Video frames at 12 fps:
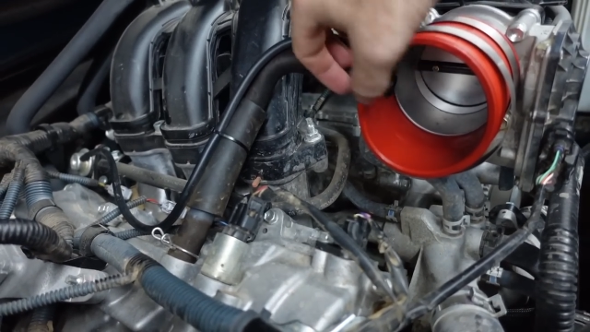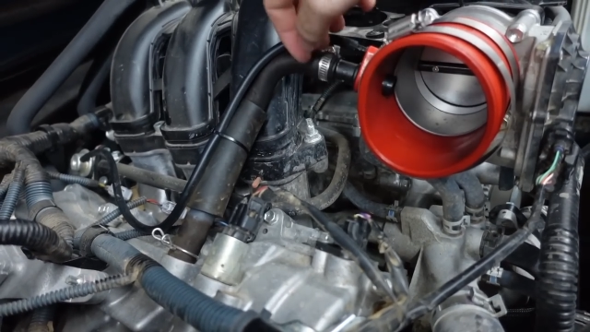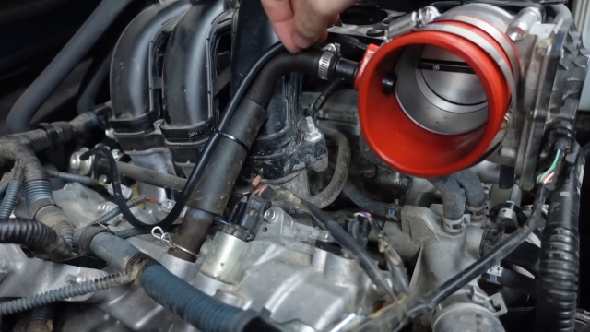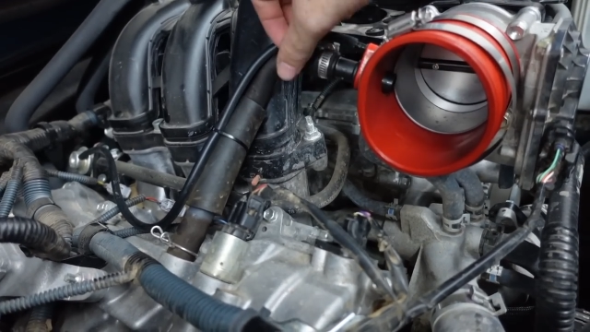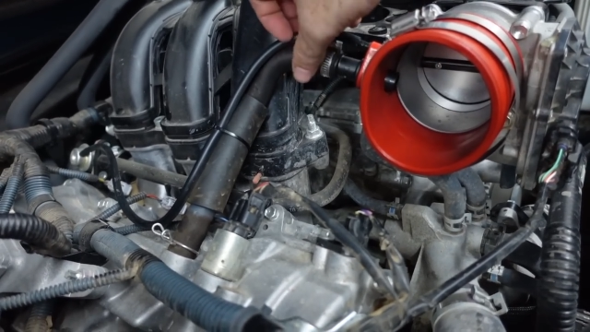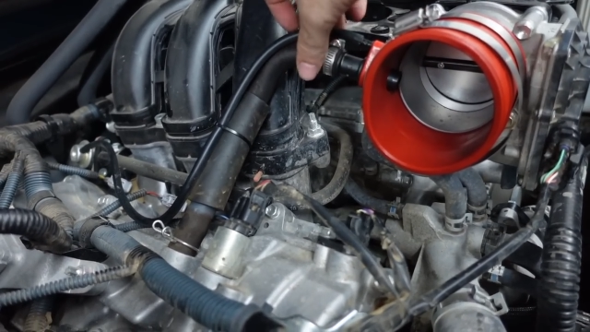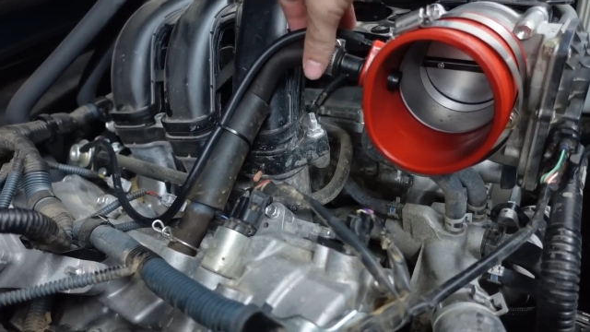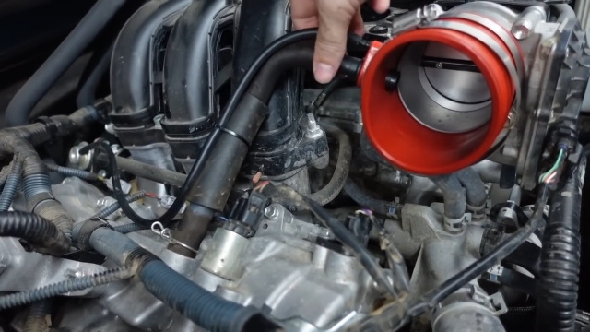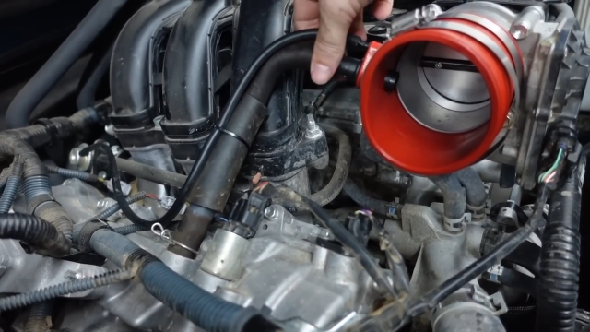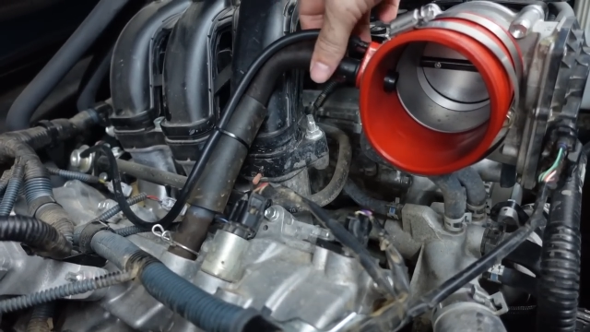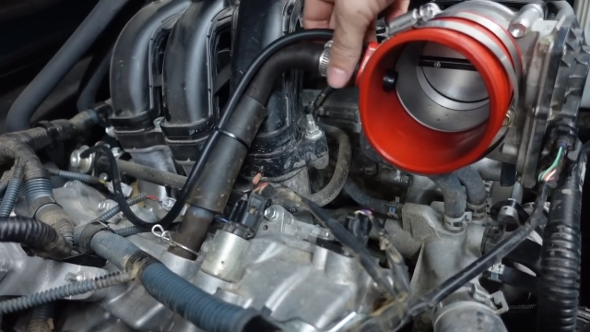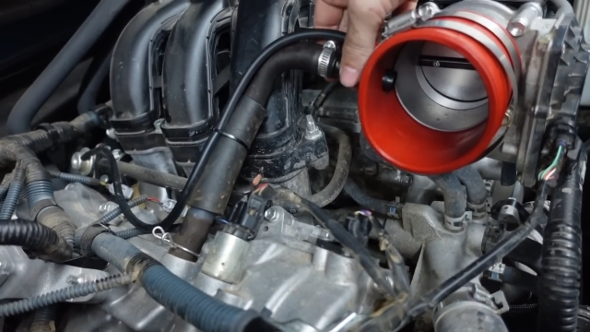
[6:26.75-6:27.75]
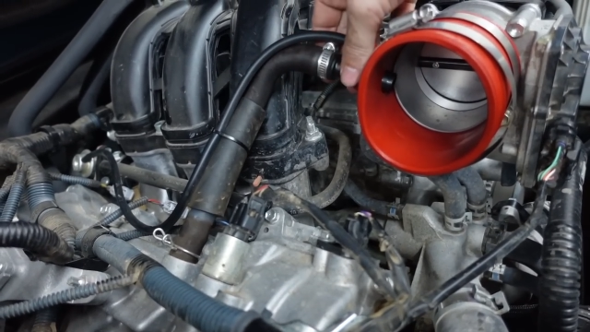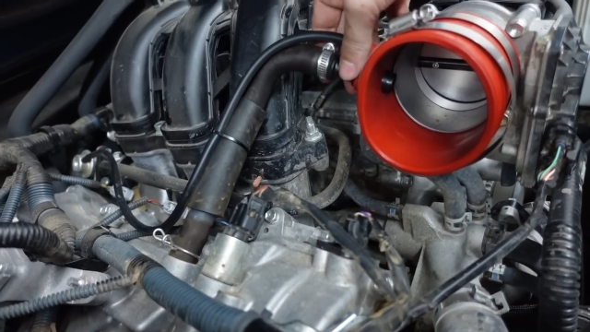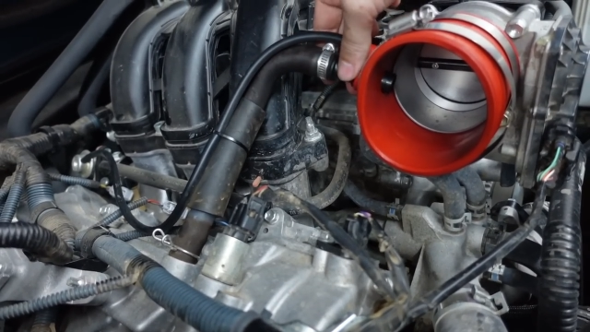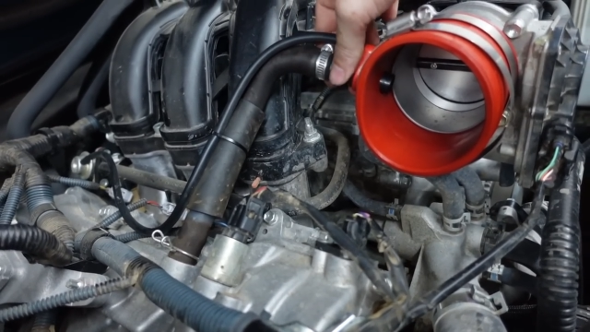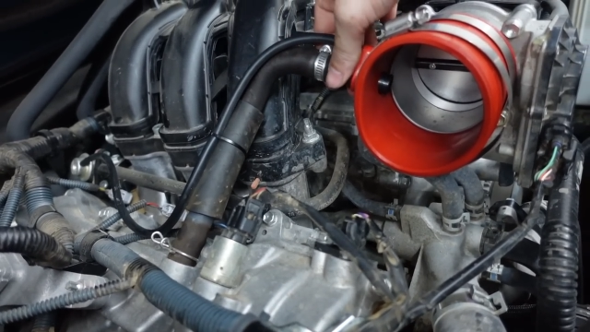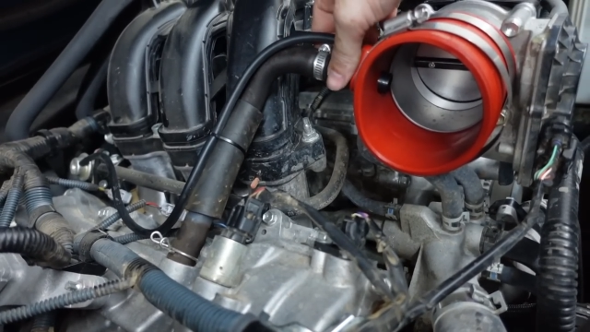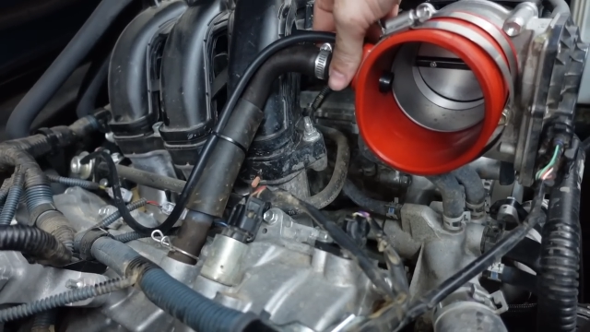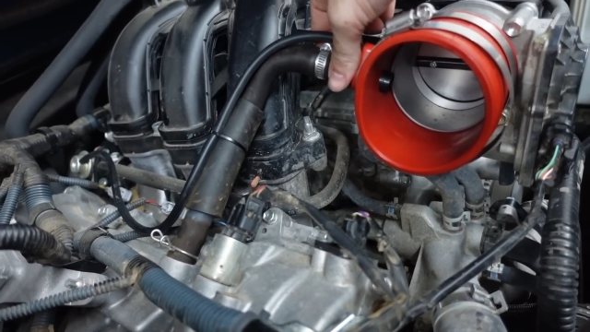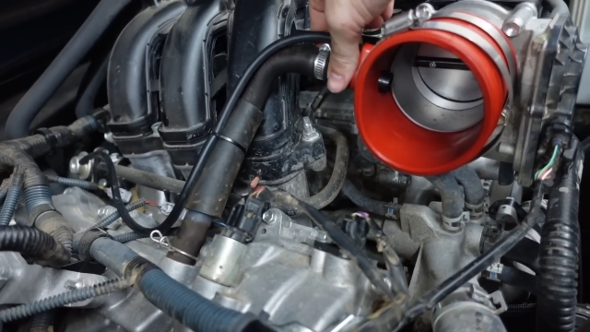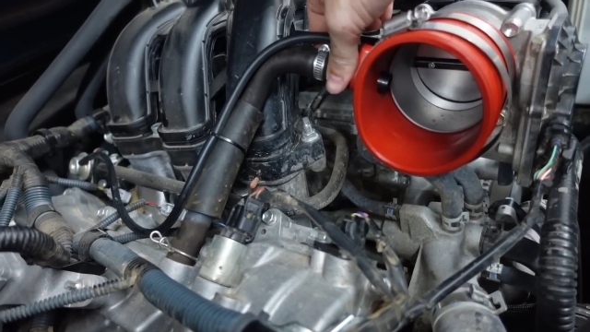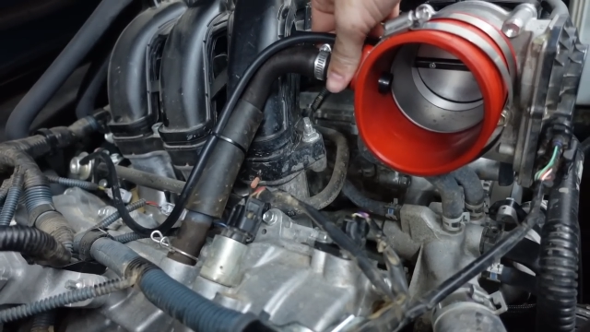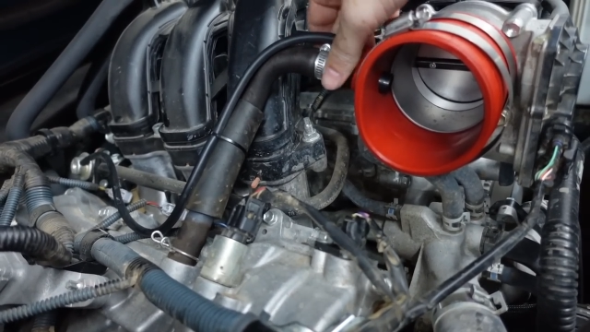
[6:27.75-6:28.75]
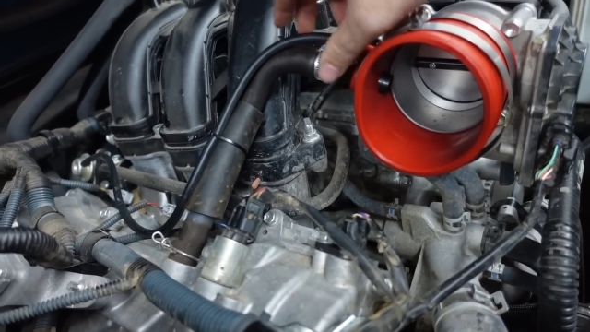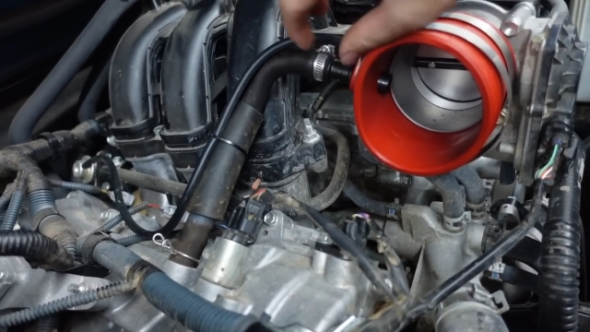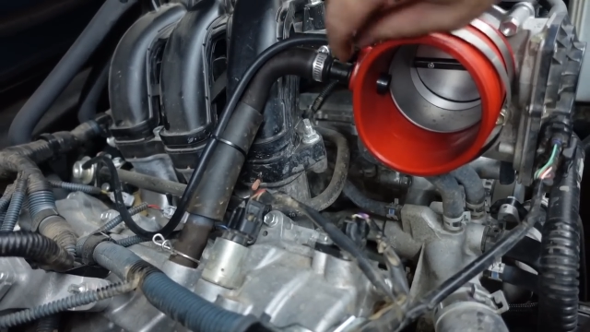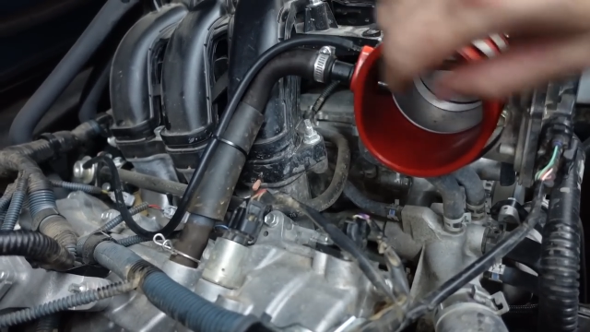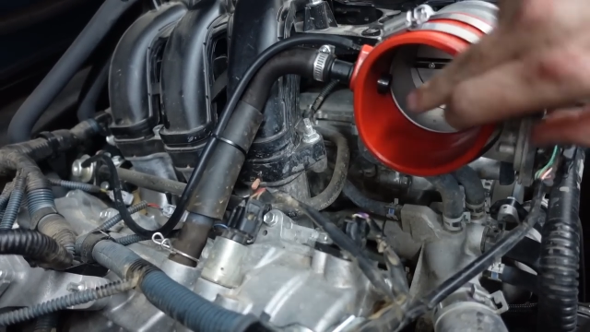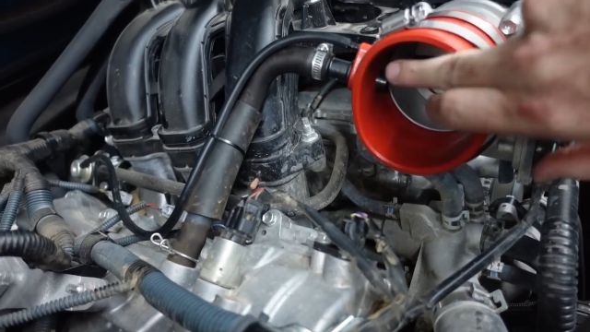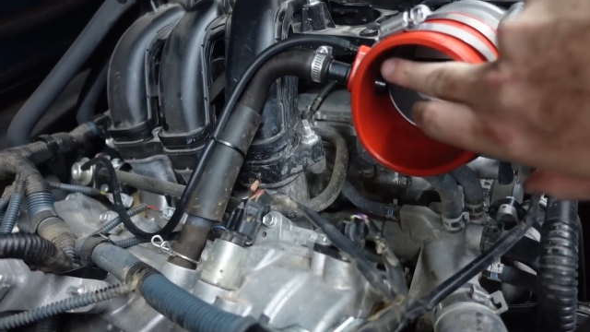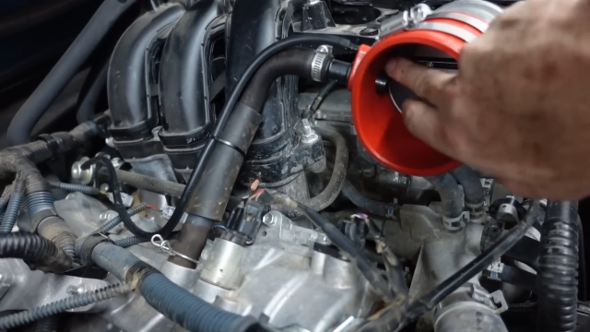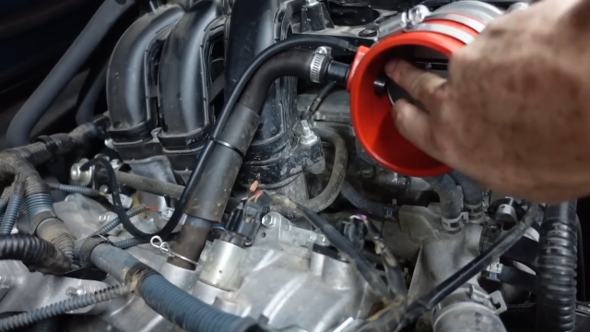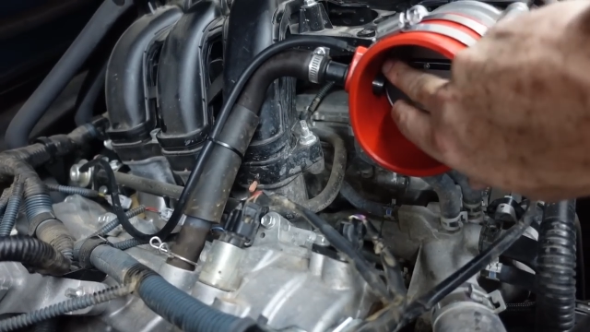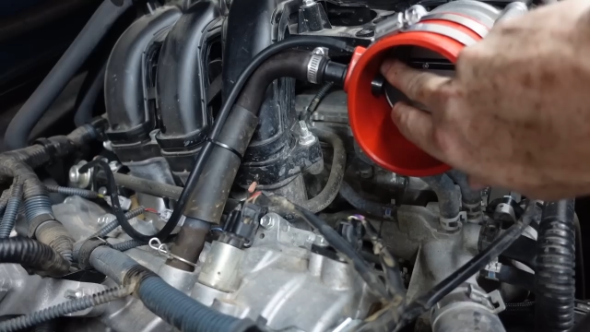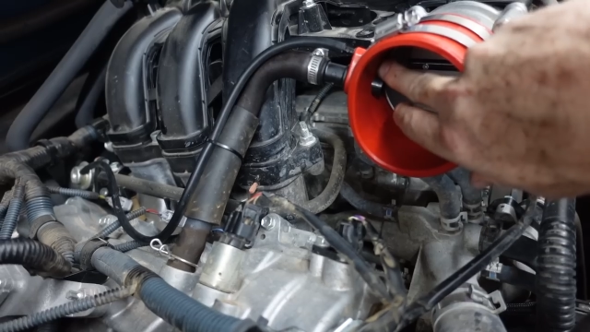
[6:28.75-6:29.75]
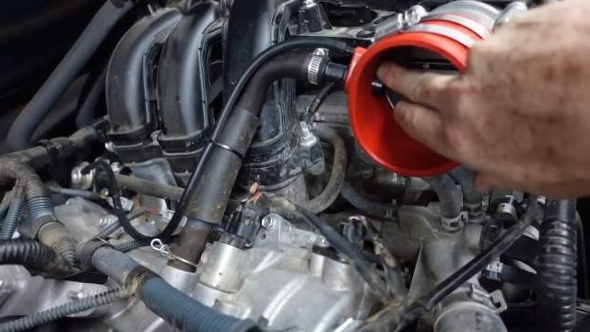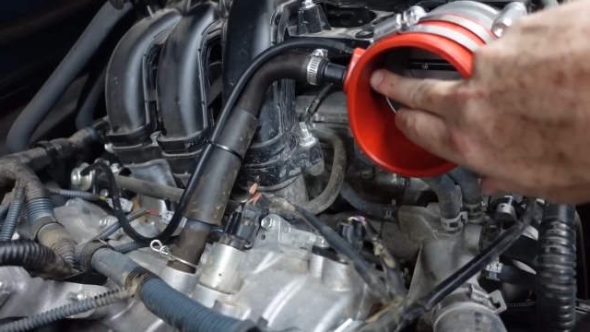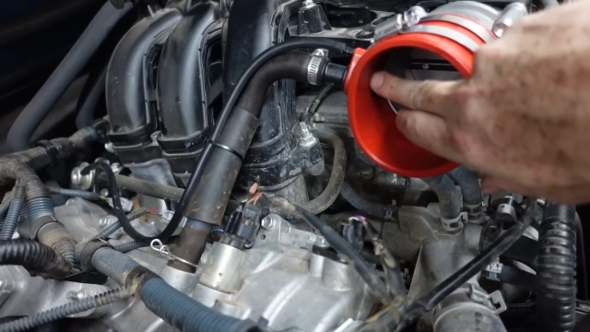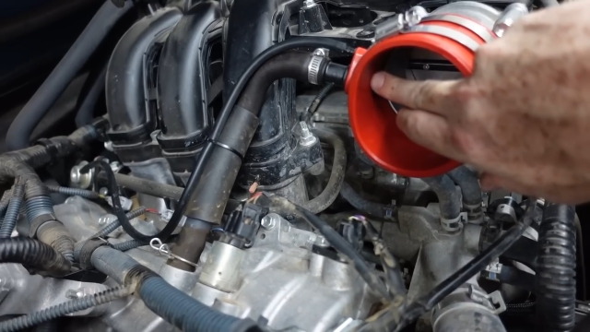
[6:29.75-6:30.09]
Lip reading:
[unreadable: no face in view]